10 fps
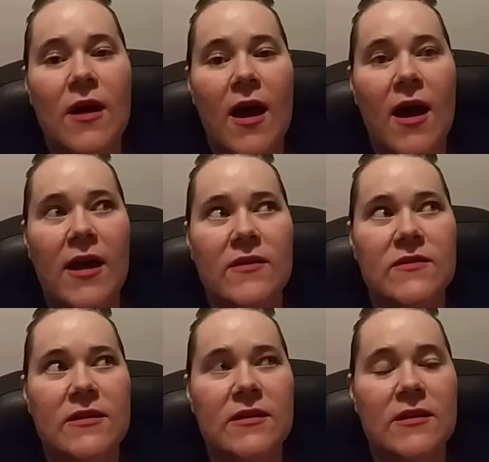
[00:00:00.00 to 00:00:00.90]
I have
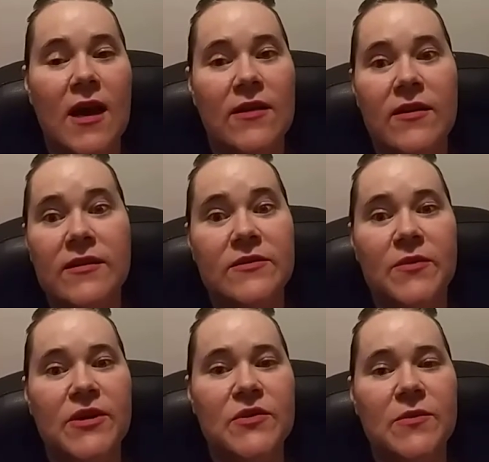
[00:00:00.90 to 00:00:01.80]
seen a lot of things in
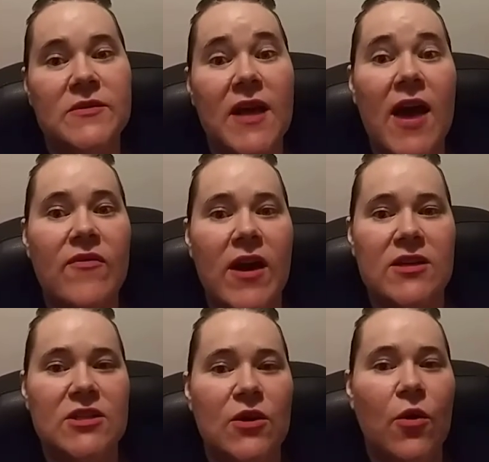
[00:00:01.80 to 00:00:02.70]
my dreams that have
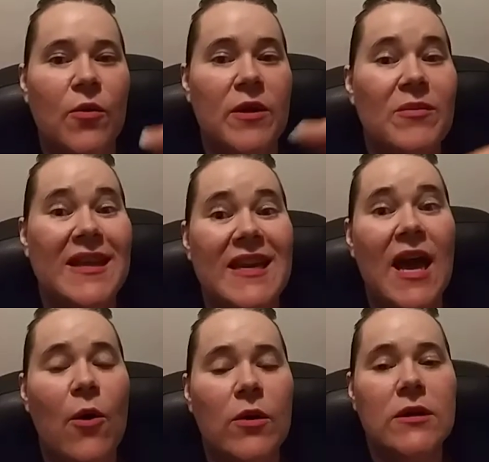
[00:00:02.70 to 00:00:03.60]
actually already played
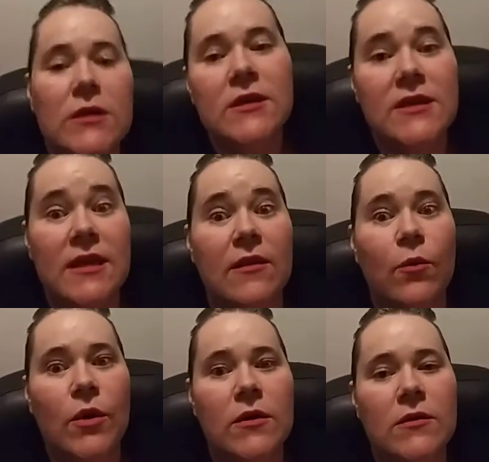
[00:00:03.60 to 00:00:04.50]
out in the
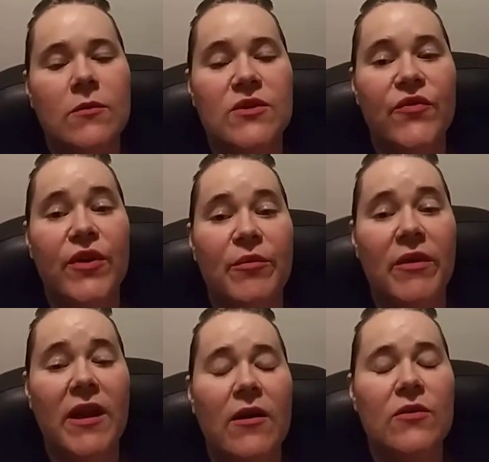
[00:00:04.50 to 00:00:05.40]
world, which freak me
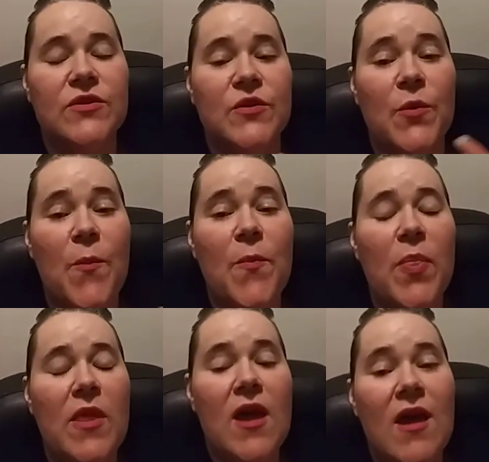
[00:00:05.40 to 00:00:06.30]
out, too.
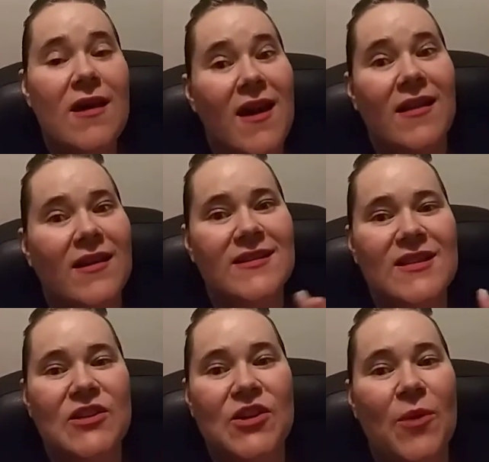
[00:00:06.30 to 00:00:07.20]
Hey, like I
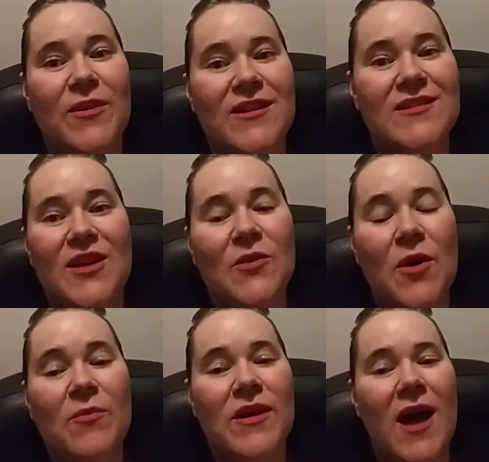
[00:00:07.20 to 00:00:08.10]
said, you can call me nuts all you
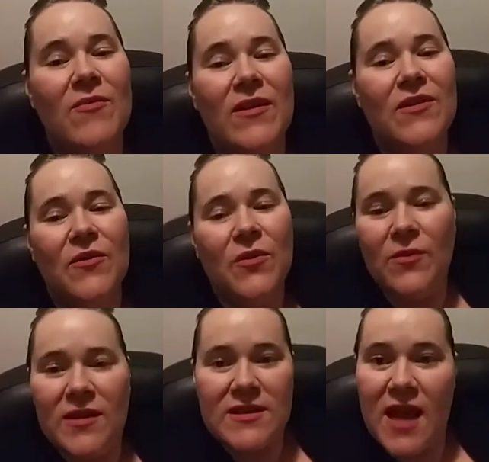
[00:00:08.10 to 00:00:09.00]
want, but I'm not the only
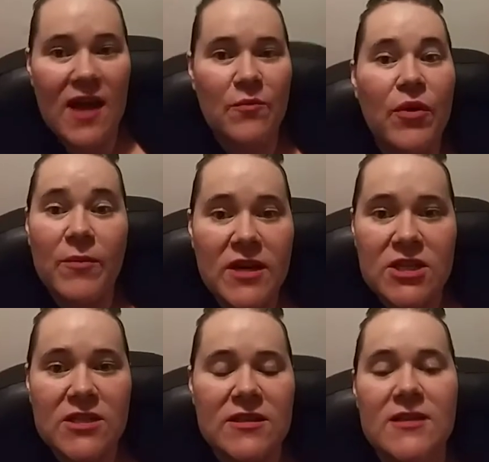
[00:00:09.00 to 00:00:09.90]
one that's had
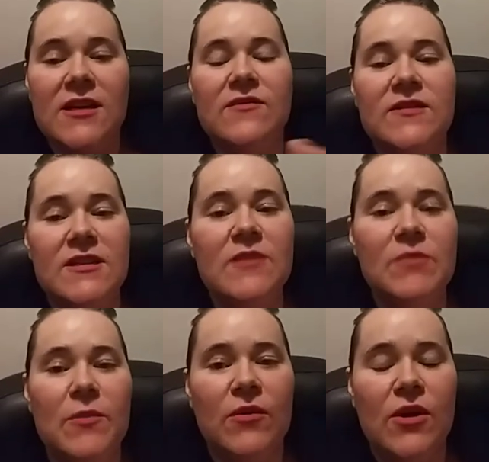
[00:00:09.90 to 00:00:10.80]
premonitions, and I've seen
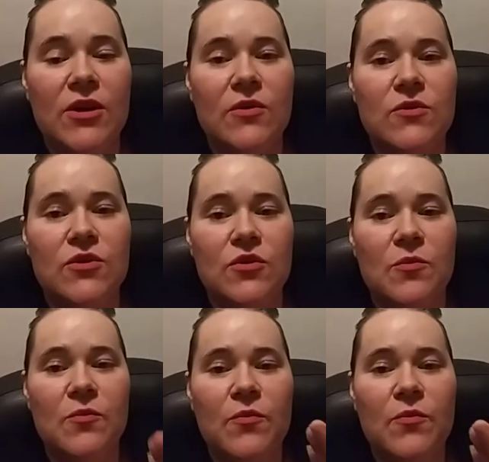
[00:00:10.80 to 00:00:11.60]
people on YouTube